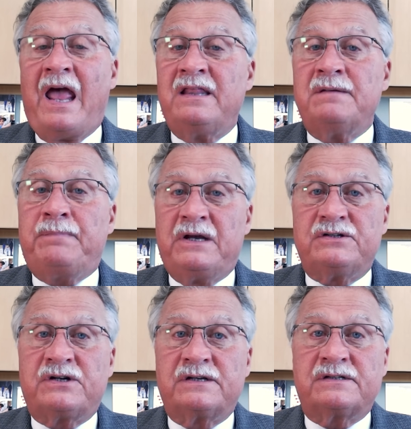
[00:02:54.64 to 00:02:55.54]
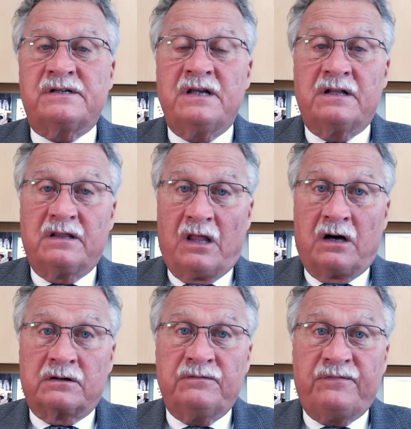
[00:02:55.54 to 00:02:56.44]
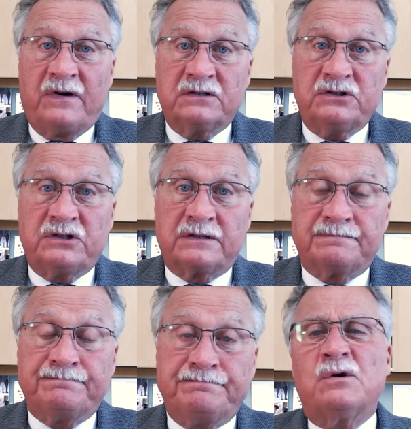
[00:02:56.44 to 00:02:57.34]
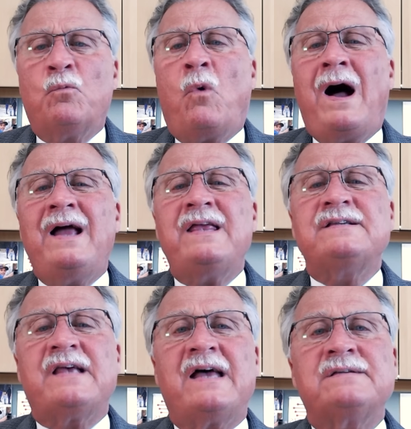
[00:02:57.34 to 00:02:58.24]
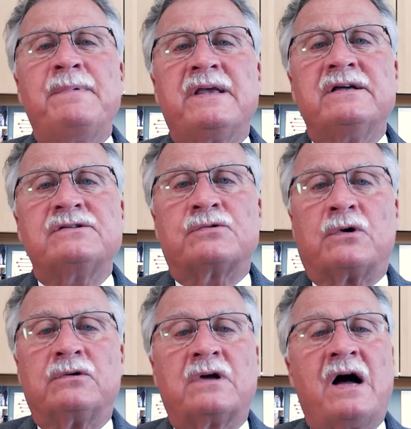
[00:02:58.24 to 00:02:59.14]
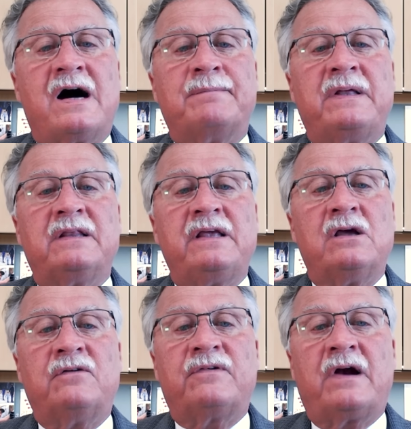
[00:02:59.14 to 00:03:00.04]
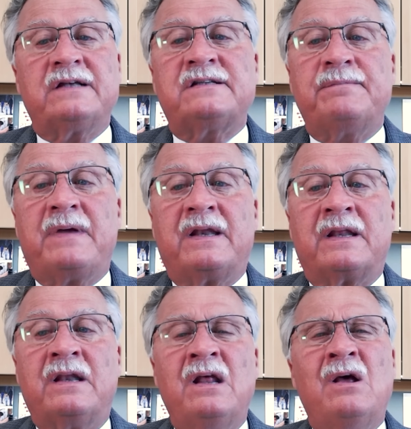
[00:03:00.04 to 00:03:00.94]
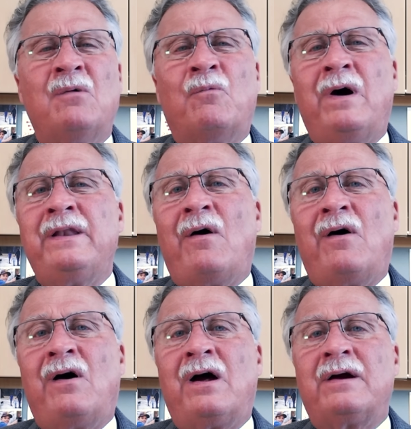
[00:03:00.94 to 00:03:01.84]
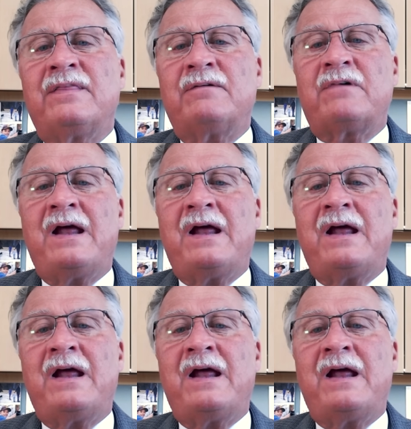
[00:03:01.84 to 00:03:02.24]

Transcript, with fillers: and the patient's lung function. So why is asthma control commonly overestimated? What are the